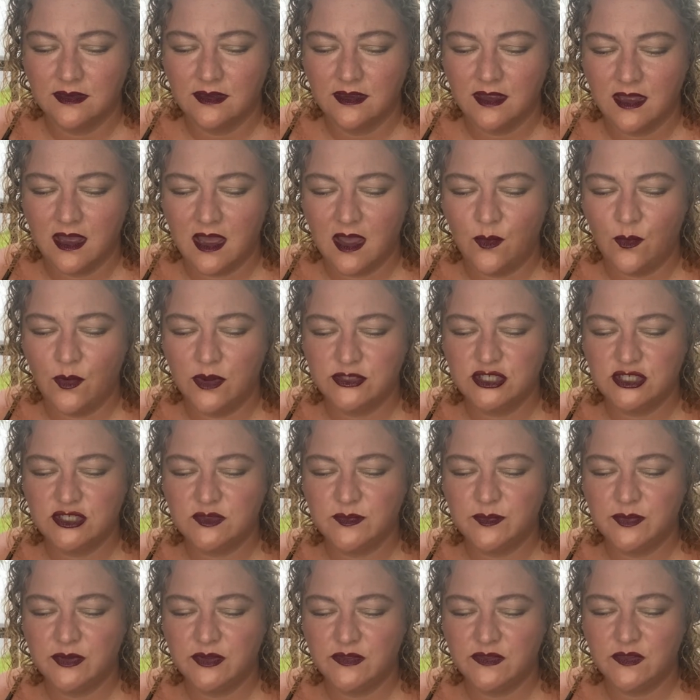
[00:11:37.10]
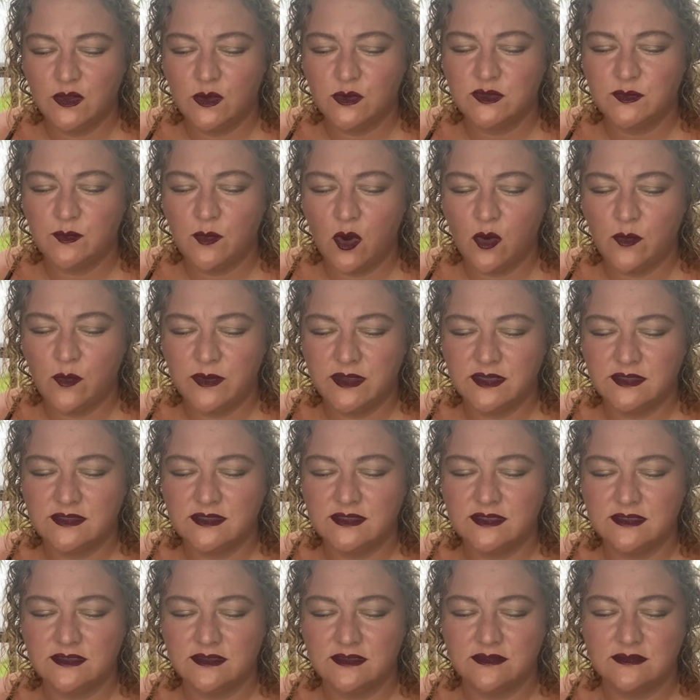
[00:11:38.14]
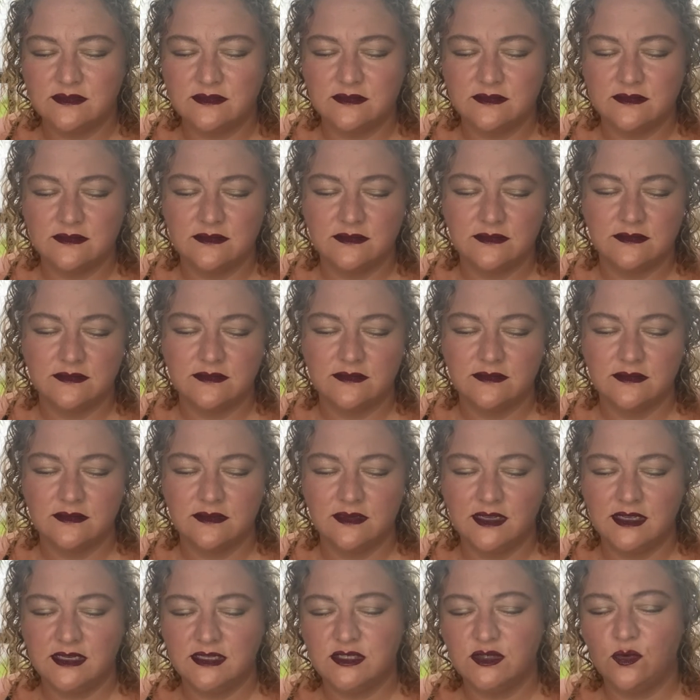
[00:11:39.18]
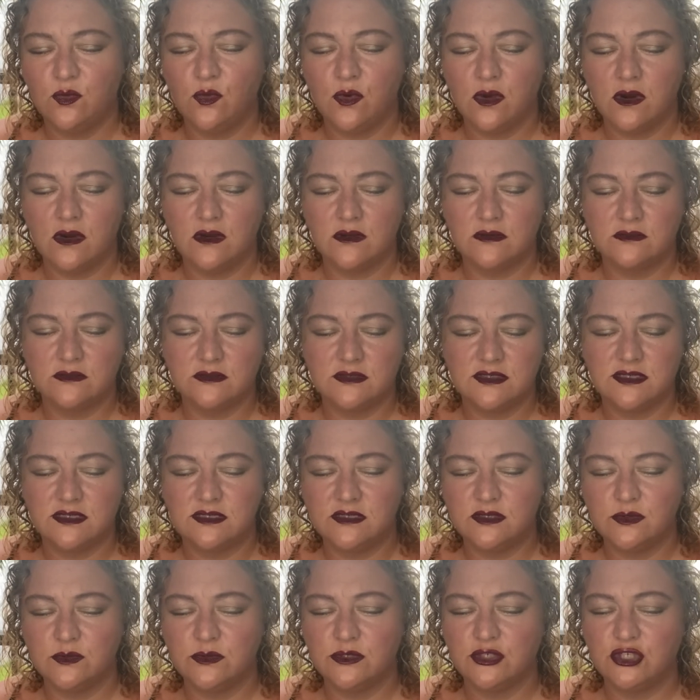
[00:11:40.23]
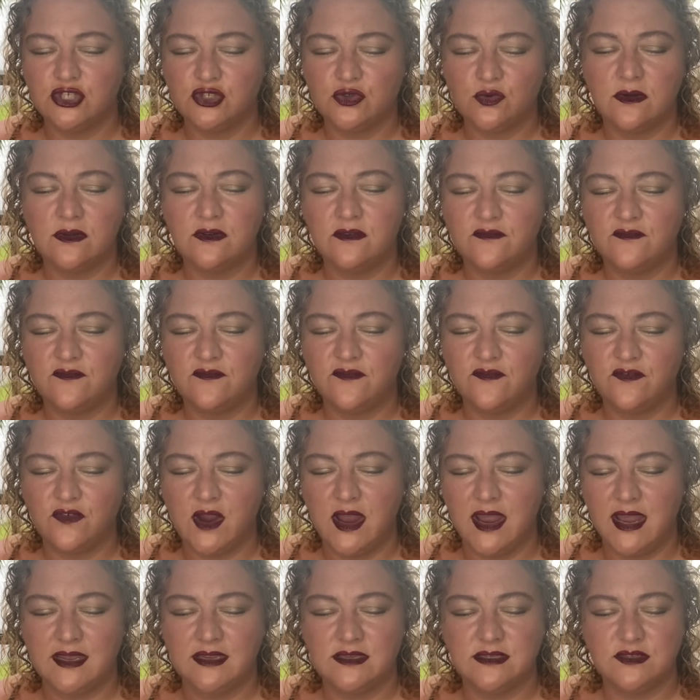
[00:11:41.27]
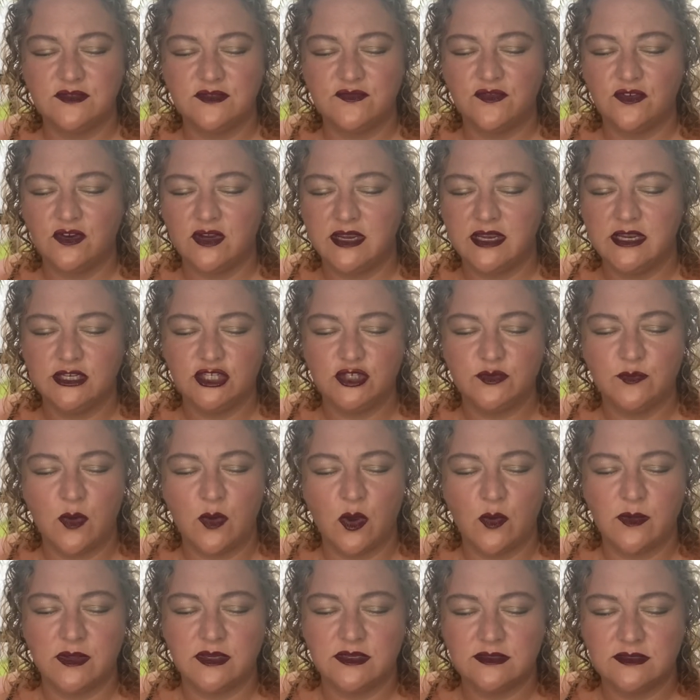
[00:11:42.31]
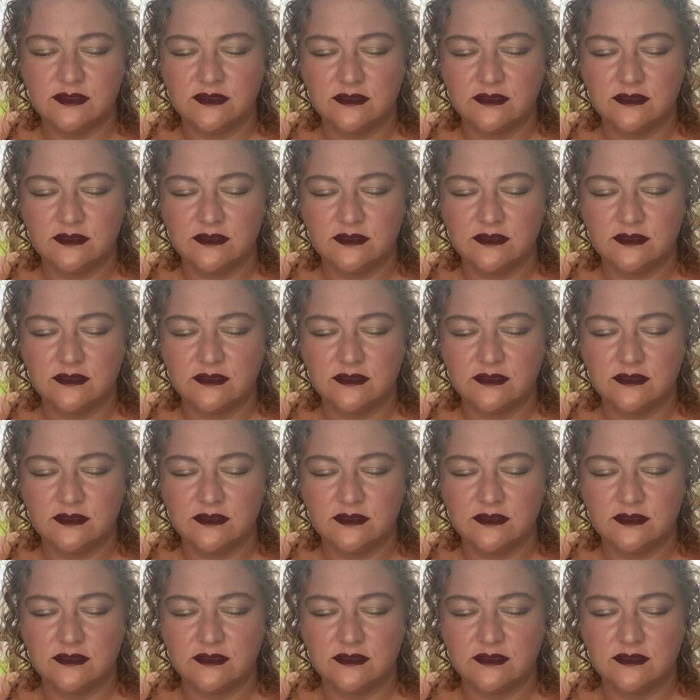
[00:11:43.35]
I want you to put those moments into words, into a short phrase for each moment.